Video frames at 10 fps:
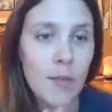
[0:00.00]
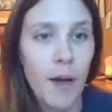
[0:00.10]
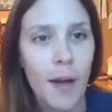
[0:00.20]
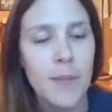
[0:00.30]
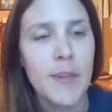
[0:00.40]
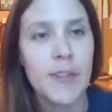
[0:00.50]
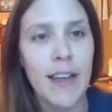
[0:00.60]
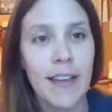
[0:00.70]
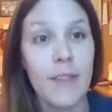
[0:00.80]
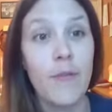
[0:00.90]
rubs or
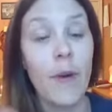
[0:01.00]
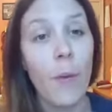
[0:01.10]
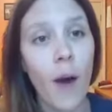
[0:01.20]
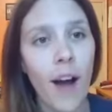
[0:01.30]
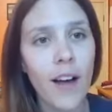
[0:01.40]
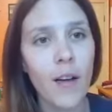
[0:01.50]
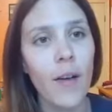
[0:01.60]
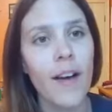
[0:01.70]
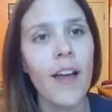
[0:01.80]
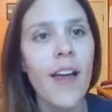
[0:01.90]
taking them for a walk
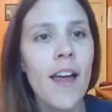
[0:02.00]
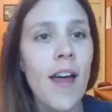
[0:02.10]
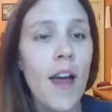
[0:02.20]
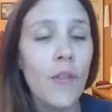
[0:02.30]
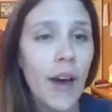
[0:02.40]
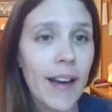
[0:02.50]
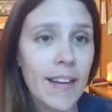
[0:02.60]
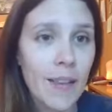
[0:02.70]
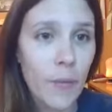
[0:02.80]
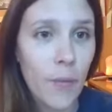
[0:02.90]
or
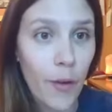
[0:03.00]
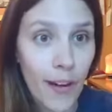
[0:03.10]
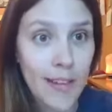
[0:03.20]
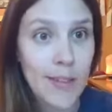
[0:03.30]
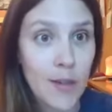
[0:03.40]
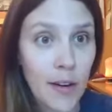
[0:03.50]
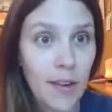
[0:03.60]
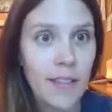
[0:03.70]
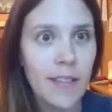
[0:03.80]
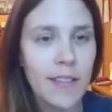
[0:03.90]
riding them for an extra,
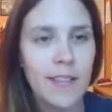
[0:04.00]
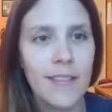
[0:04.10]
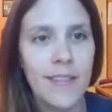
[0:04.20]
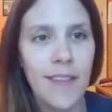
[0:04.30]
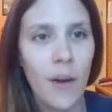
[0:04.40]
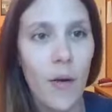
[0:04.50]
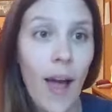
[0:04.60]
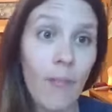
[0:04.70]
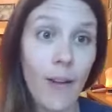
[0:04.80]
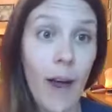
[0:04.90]
you know,
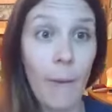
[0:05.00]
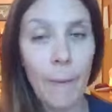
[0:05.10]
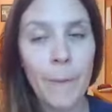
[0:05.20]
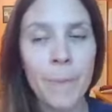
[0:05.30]
half an hour.